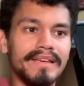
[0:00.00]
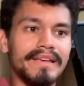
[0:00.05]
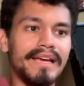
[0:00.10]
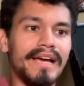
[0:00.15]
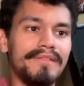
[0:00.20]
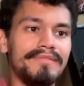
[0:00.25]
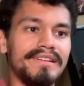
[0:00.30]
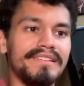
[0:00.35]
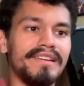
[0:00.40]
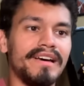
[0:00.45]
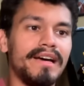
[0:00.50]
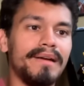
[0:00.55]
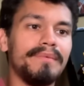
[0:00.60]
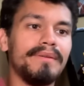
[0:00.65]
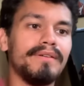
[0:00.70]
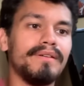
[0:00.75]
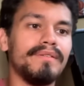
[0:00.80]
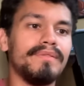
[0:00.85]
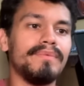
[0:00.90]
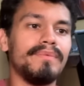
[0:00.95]
every
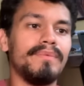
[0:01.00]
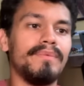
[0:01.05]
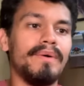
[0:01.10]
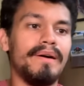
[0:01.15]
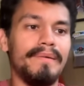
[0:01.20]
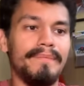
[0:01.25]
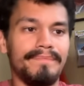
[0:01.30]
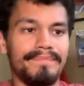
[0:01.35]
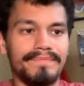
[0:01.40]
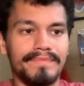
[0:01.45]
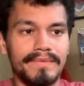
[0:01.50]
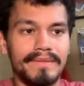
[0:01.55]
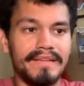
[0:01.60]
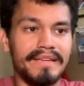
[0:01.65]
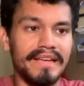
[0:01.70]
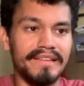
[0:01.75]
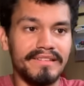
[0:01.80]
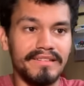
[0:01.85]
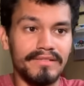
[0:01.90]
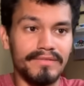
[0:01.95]
time, he
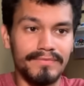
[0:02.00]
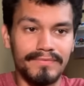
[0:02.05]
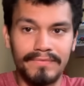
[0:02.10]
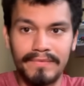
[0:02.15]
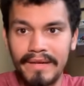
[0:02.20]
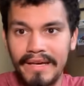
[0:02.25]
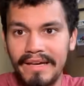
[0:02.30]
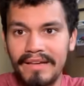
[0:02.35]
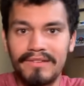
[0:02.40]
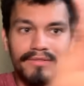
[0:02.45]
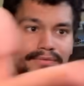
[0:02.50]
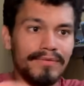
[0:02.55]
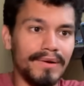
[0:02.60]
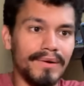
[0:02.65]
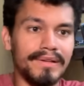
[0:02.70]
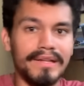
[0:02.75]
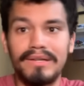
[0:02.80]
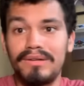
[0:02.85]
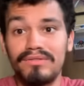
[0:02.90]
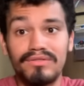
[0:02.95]
gets his gauge
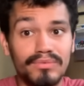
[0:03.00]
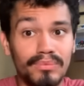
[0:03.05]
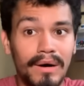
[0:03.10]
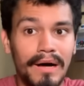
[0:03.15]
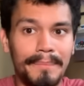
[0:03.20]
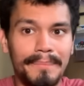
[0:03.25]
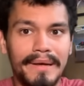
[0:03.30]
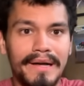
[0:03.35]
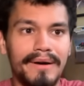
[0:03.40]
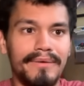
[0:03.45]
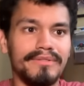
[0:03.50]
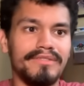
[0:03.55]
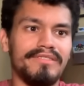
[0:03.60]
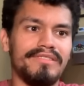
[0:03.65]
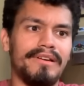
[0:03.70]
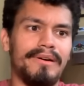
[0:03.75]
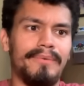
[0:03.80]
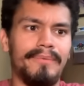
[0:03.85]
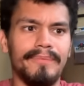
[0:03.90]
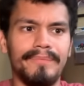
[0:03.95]
filled and you swap out.
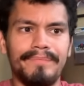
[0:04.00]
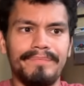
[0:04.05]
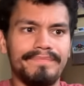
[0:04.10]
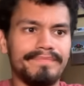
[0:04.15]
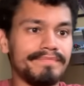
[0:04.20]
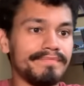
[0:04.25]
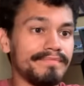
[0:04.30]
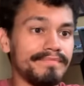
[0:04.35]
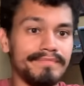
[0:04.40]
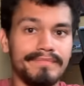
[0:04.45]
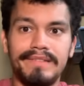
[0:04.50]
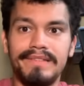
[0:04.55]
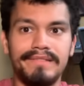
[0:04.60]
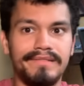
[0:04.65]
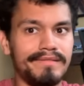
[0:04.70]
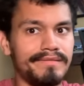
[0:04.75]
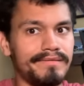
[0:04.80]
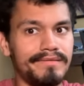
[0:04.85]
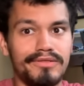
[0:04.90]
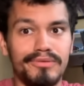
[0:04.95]
So
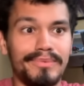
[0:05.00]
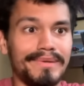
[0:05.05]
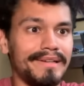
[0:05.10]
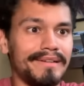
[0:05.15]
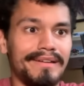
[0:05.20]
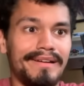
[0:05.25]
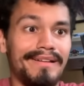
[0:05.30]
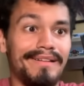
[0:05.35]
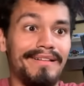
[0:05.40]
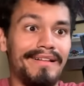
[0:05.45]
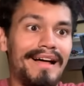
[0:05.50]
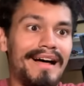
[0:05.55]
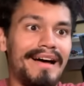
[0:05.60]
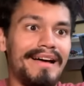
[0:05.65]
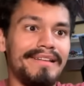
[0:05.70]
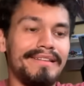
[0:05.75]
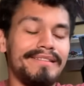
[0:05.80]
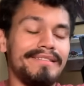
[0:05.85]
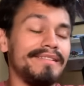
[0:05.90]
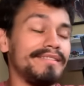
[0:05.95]
he's doing a
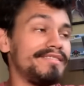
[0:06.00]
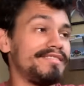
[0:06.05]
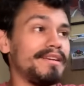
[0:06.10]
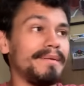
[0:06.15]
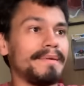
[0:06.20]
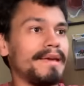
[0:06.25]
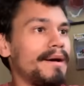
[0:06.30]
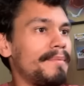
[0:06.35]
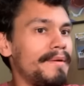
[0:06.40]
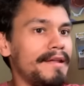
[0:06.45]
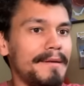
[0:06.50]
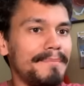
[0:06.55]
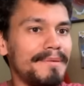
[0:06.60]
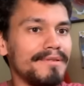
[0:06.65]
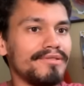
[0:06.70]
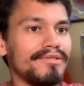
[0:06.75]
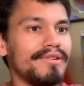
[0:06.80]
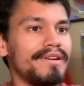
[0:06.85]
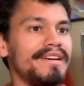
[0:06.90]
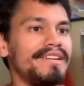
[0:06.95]
lot. The sub-count manip
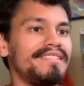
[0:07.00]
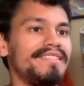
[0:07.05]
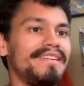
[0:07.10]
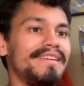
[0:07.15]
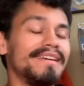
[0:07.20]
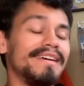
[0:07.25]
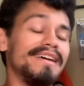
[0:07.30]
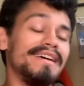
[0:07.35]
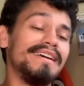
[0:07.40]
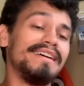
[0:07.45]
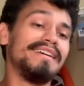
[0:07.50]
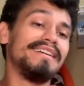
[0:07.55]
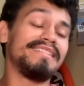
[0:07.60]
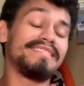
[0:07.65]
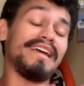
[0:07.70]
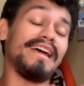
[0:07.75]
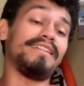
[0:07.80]
is crazy. This guy